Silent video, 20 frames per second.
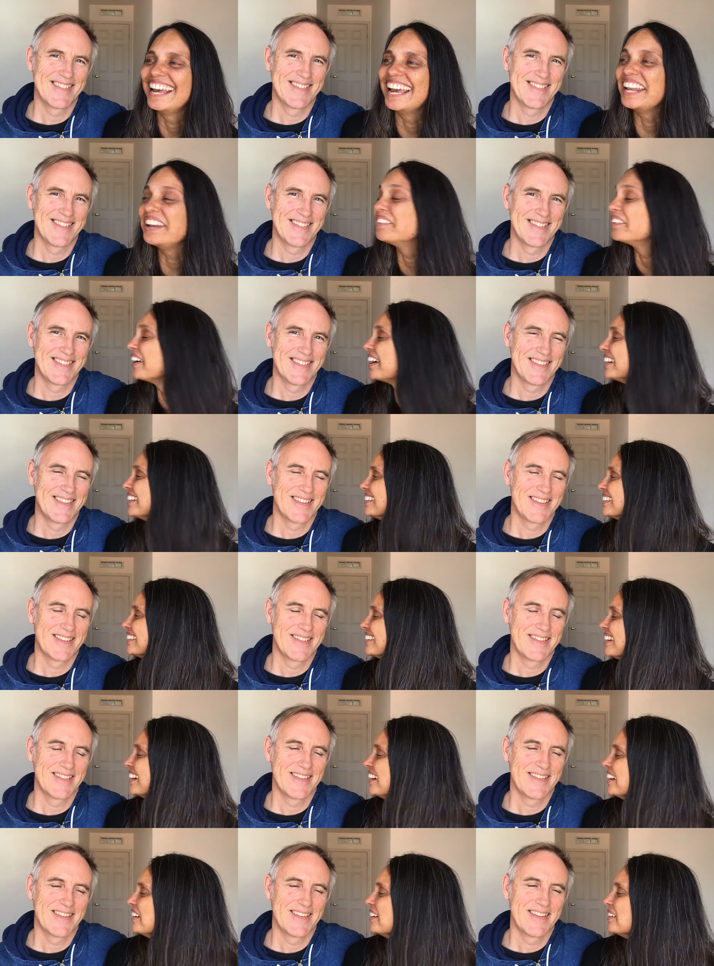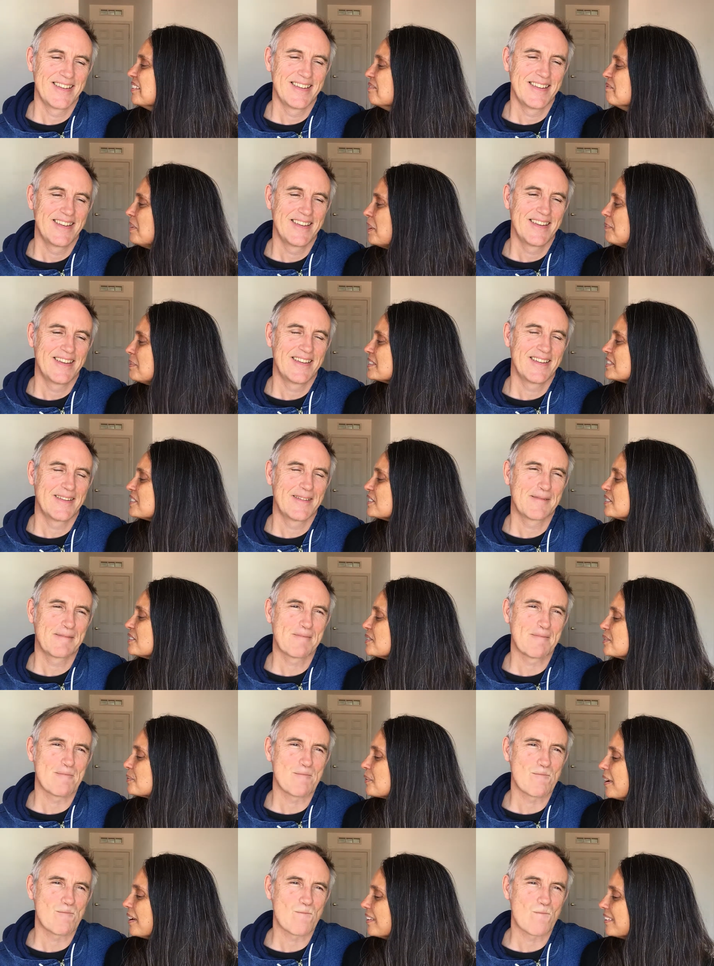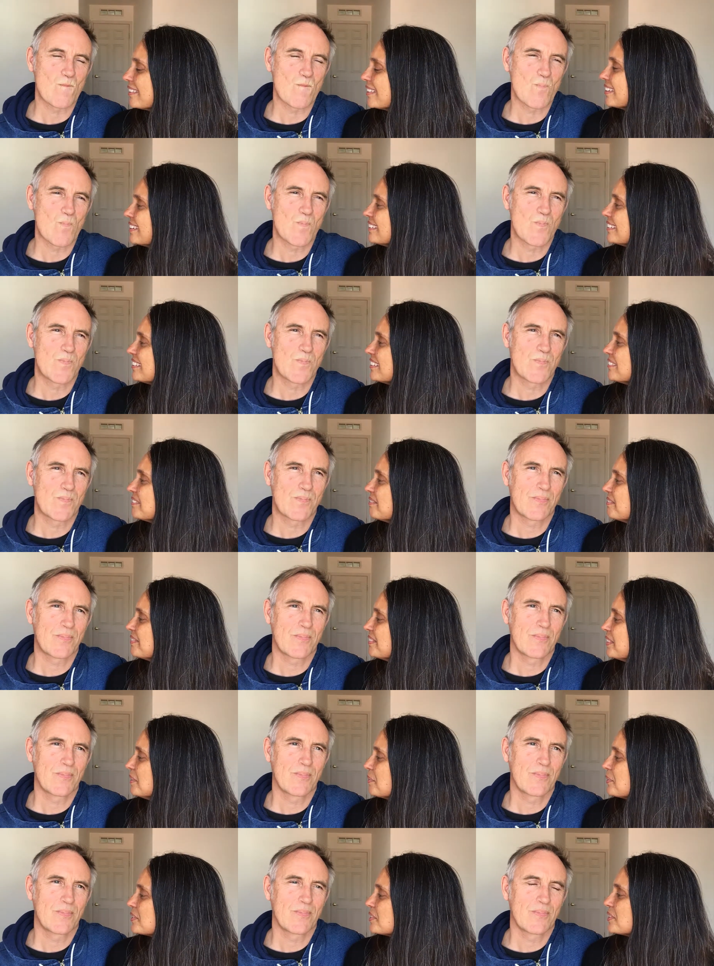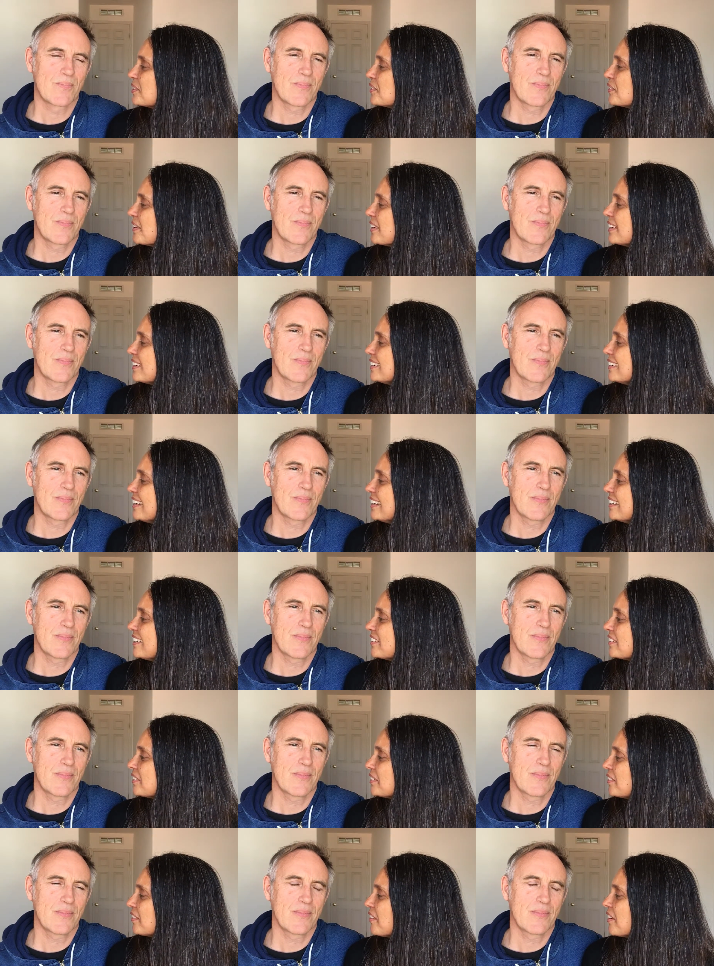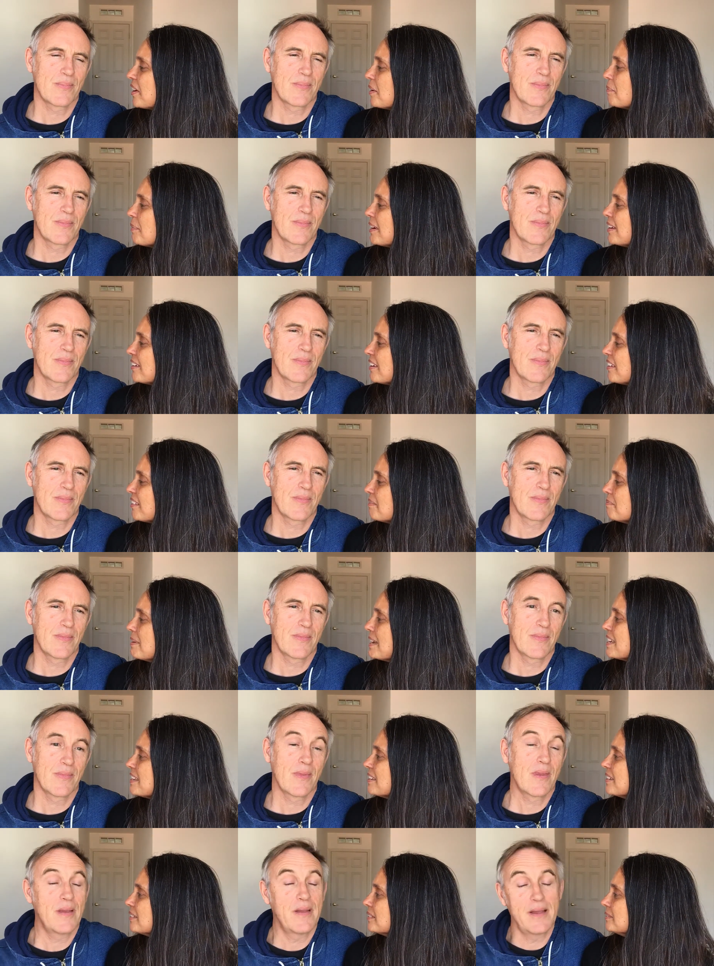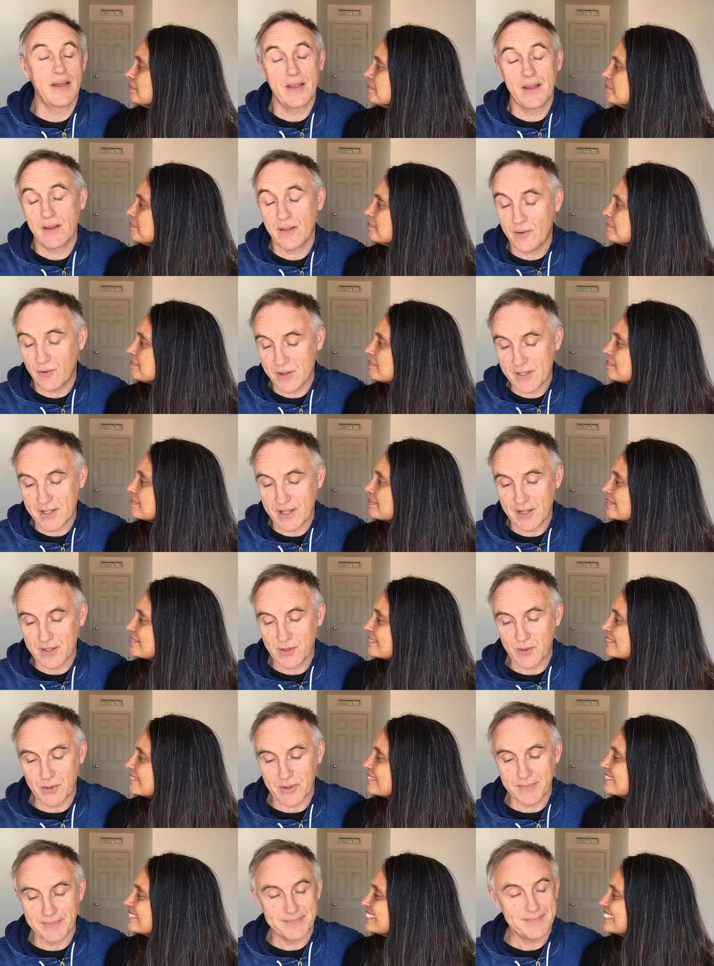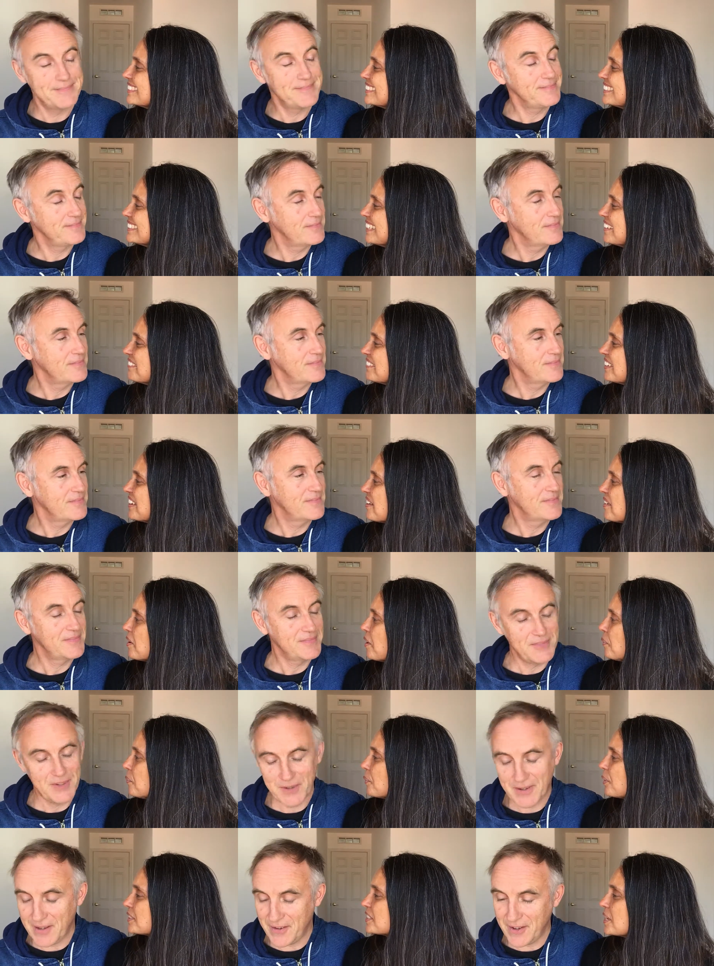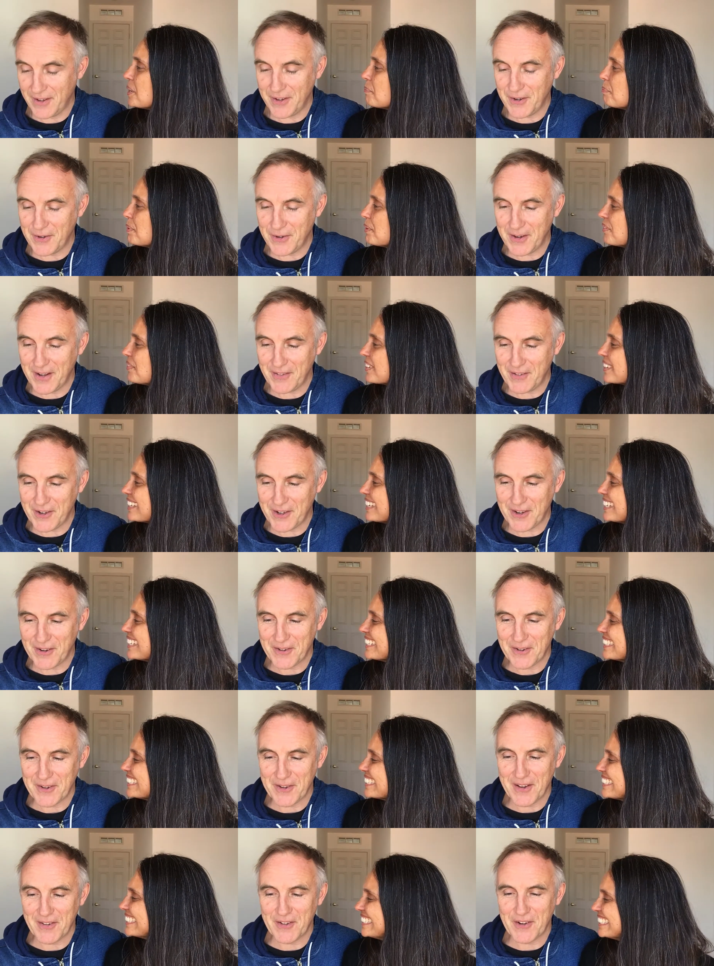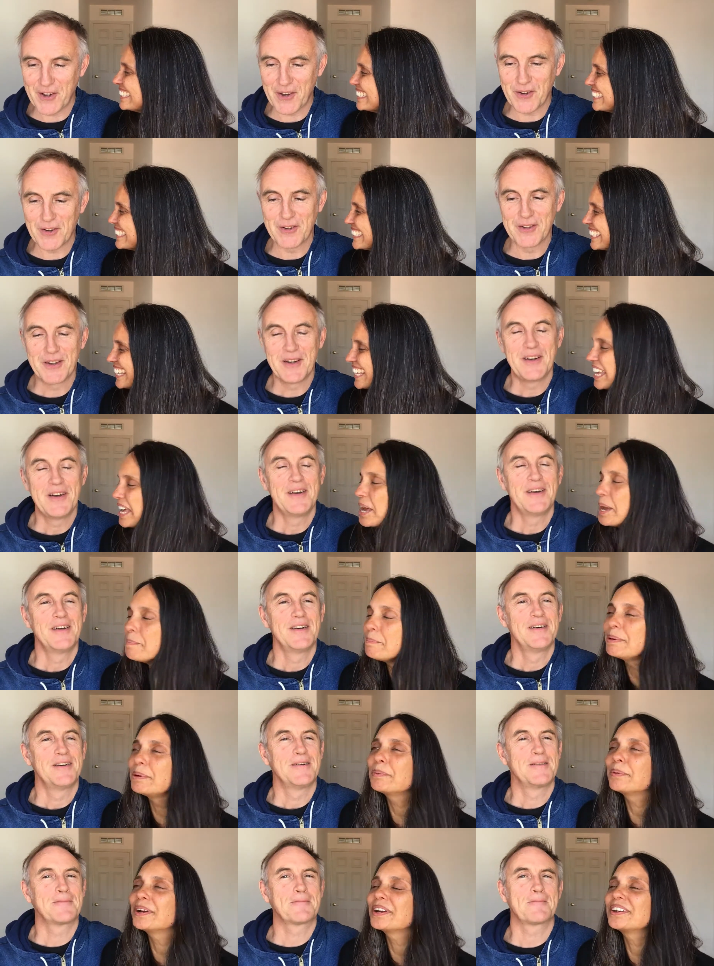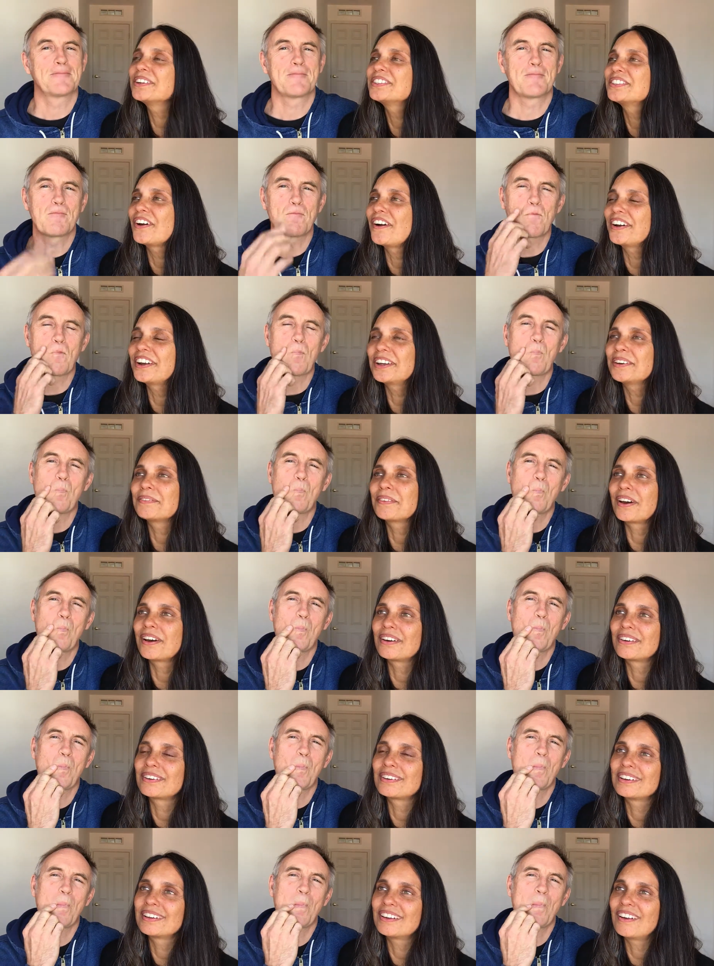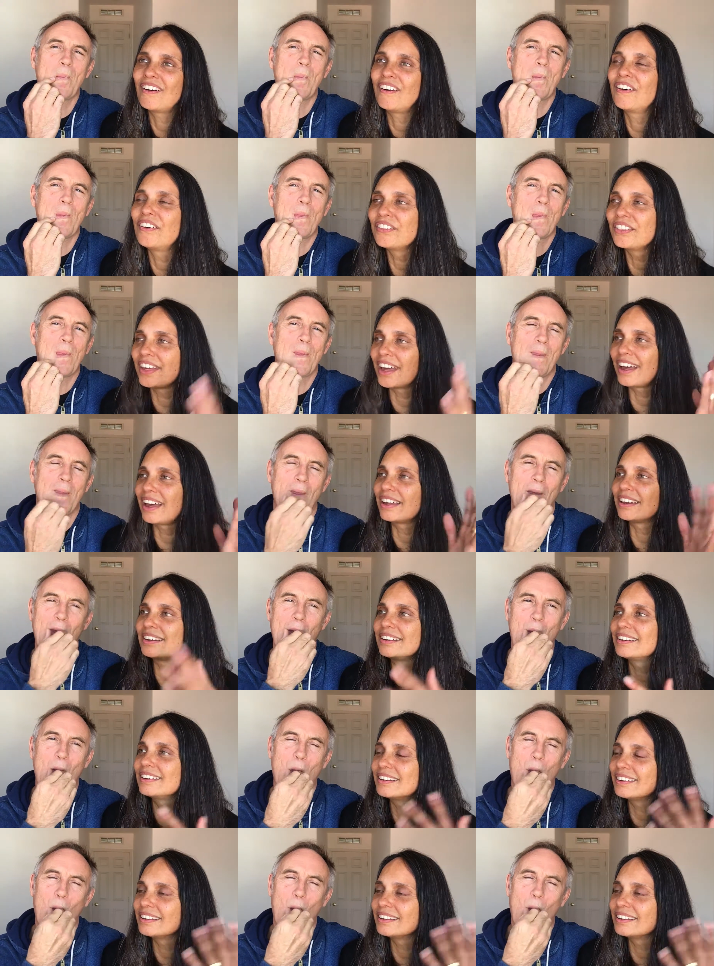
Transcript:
Speaker 1: anyway, maybe it's just as well that you weren't so great at dating earlier on. I might not have met you. Yeah,
Speaker 2: there is that to it.
Speaker 1: You never know. you, know, you never know. You never know. But what you're talking about, all that